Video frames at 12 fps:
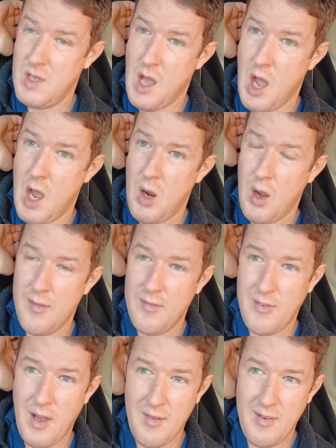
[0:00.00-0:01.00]
No,
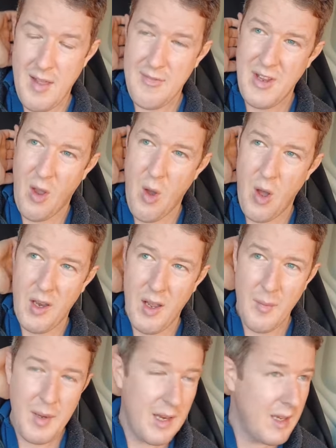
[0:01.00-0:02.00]
I've left it on.
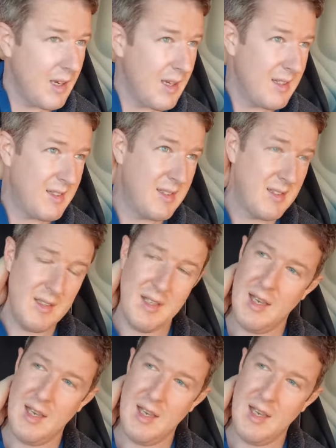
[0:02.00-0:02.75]
I mean, it's